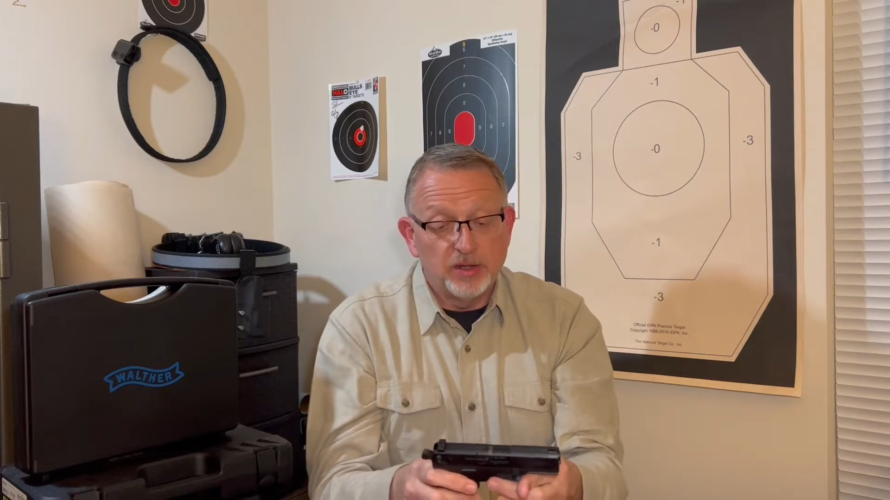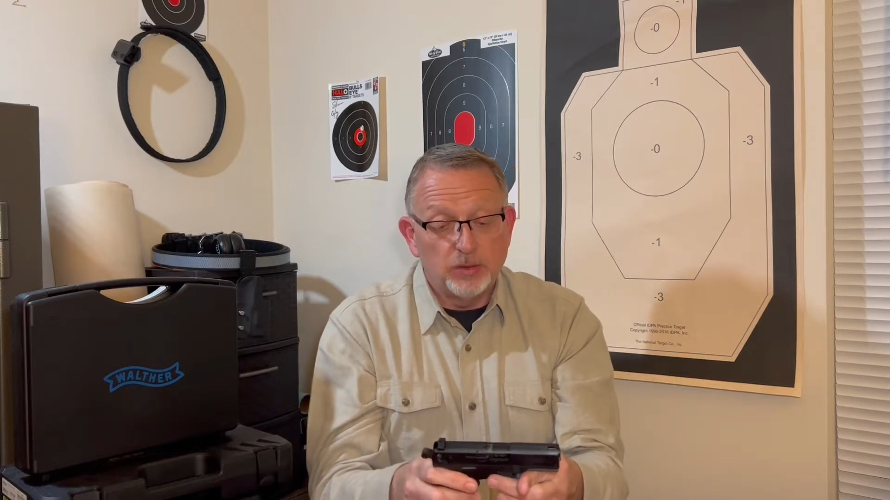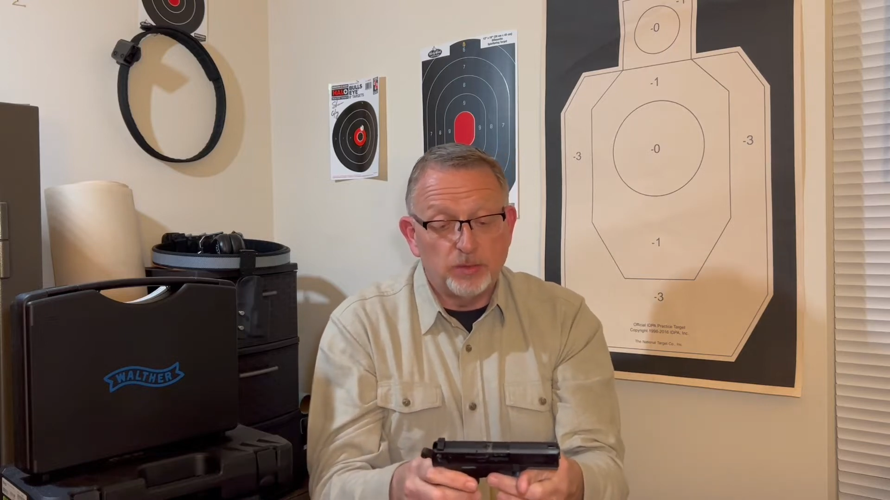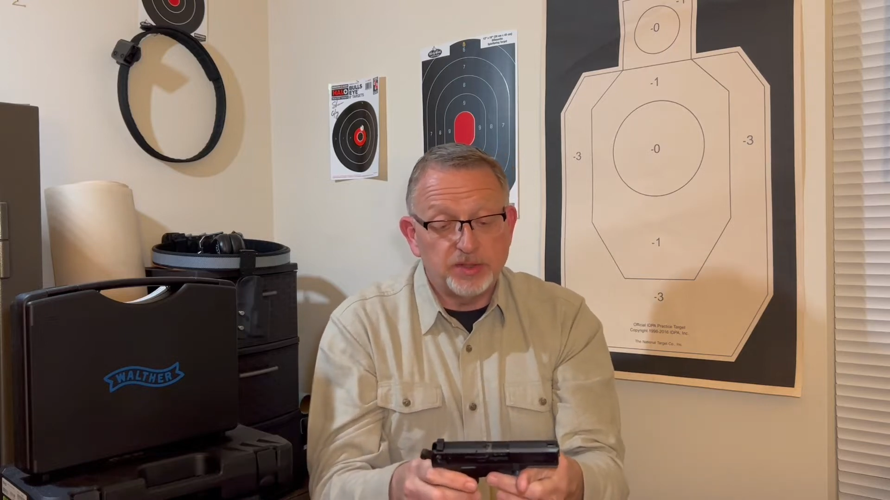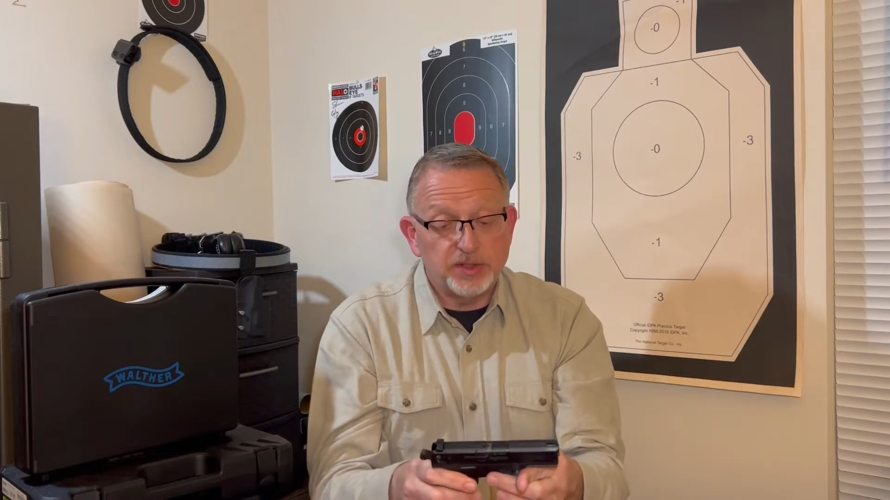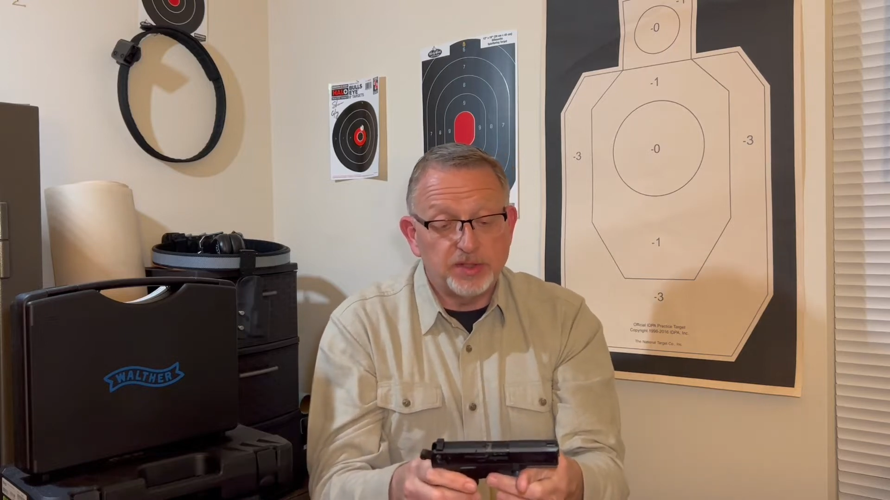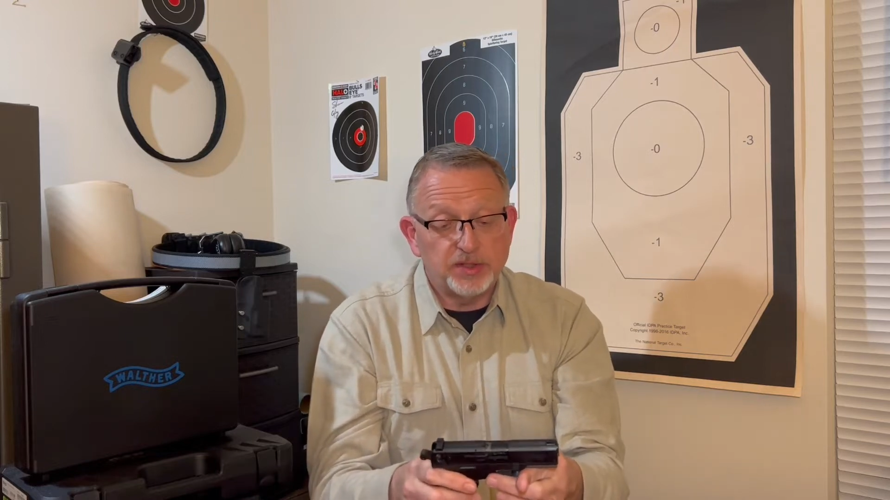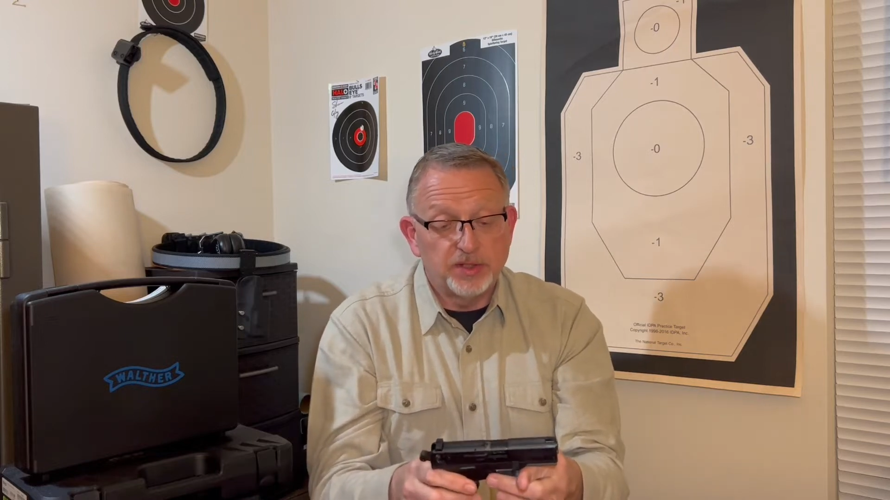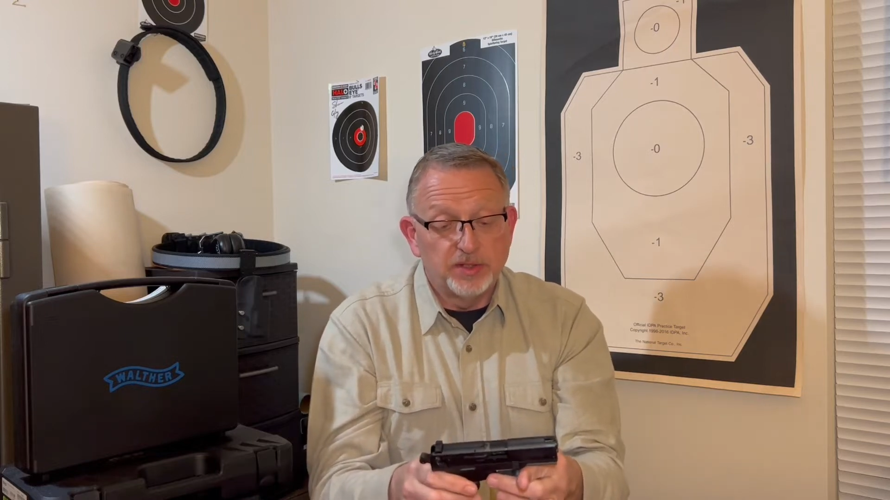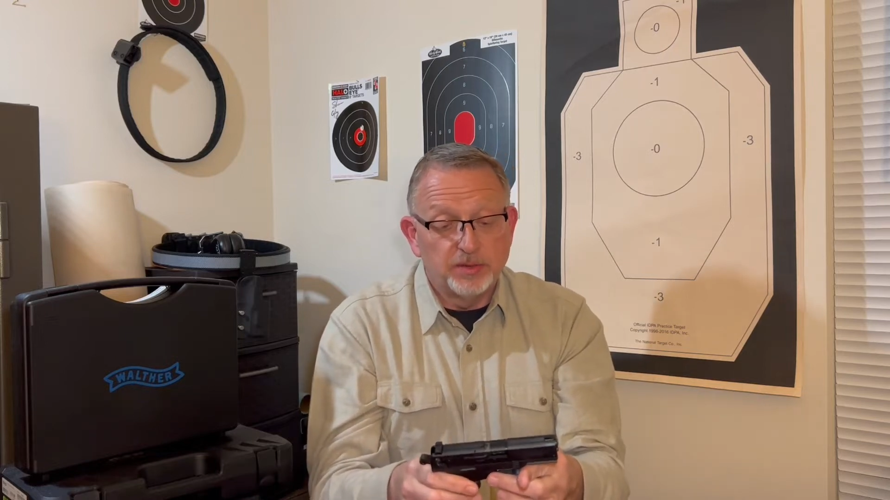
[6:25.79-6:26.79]
which
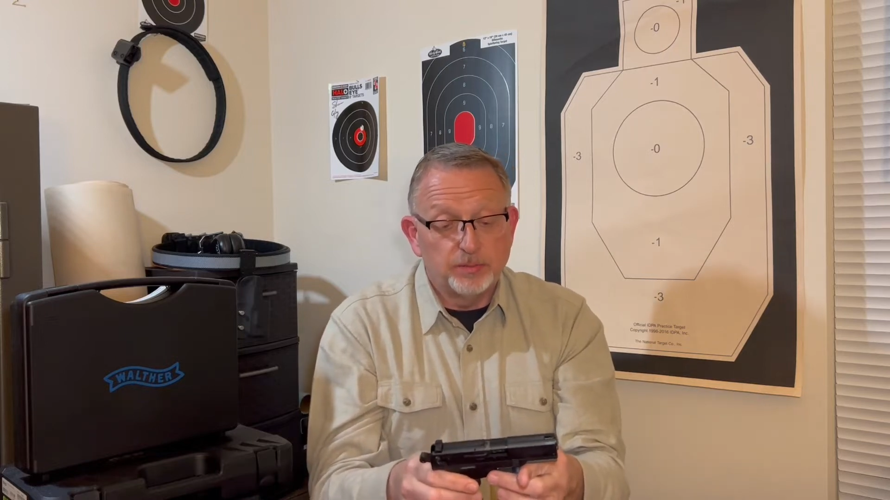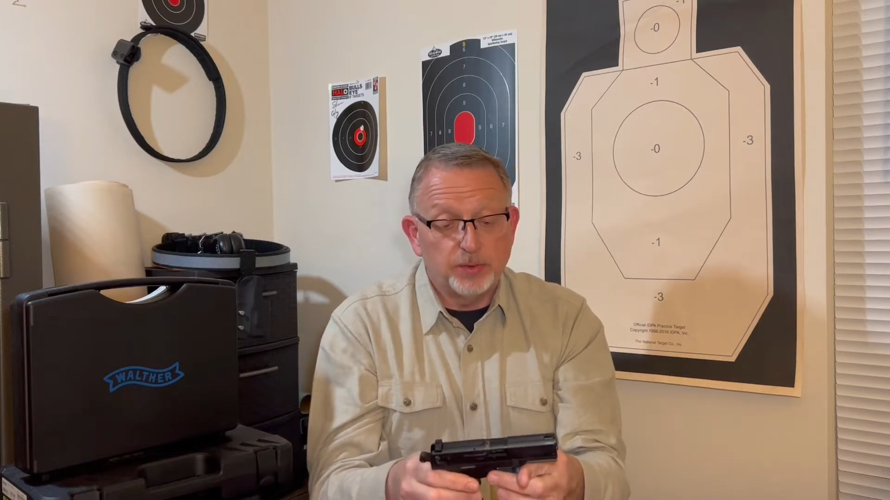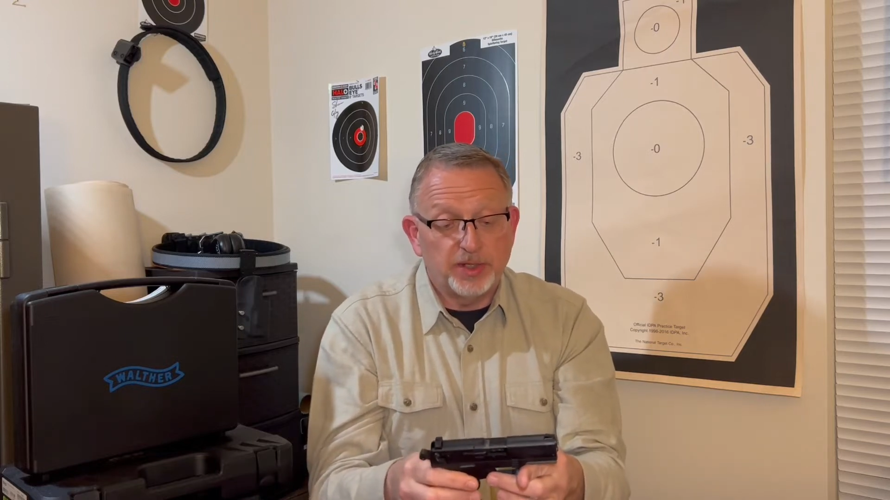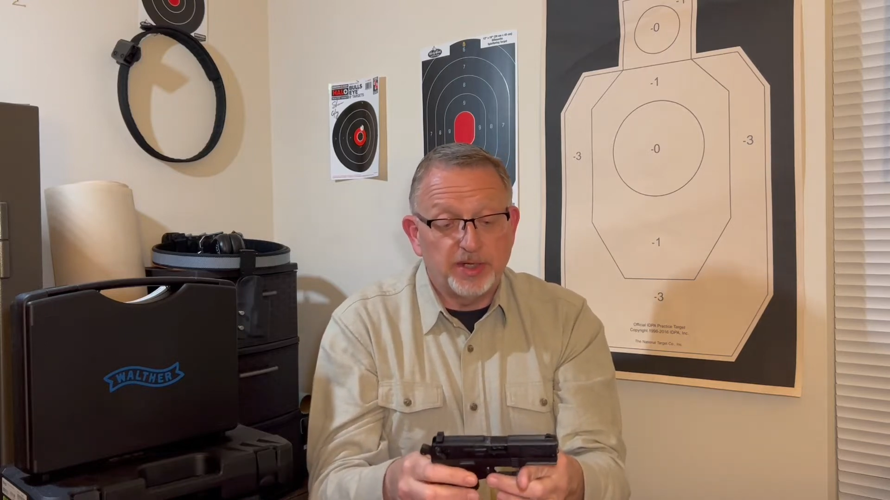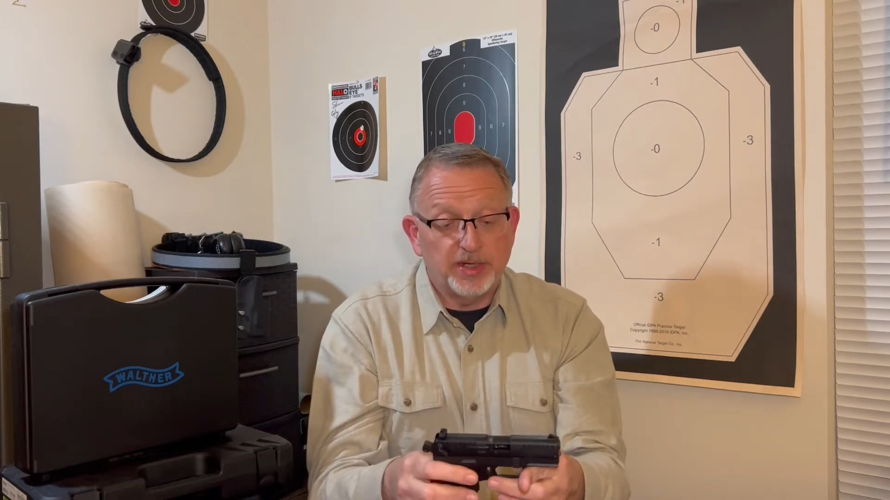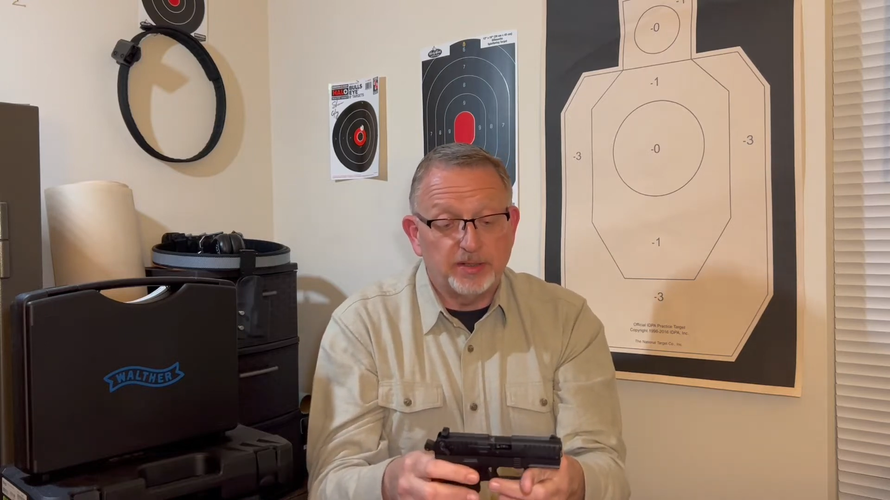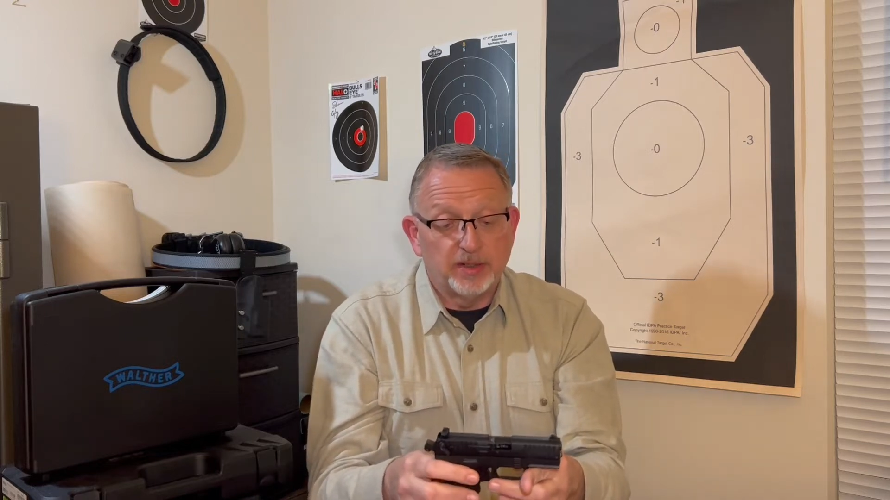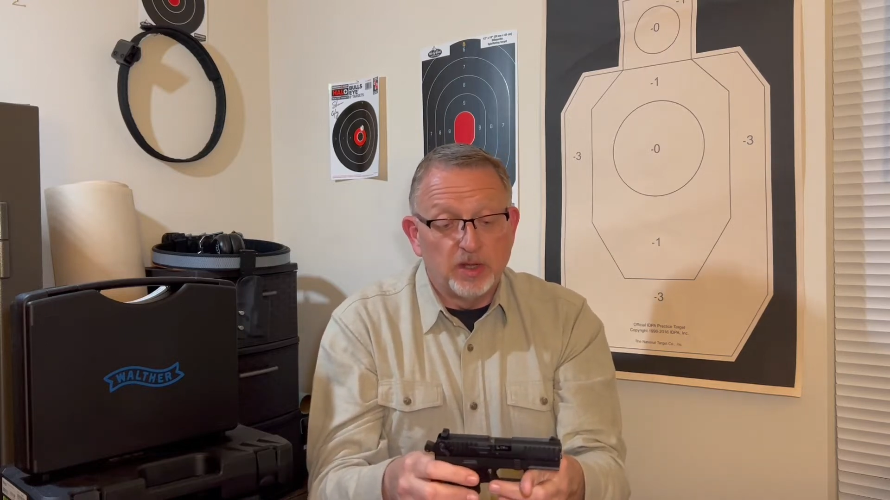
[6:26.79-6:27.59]
is pretty neat.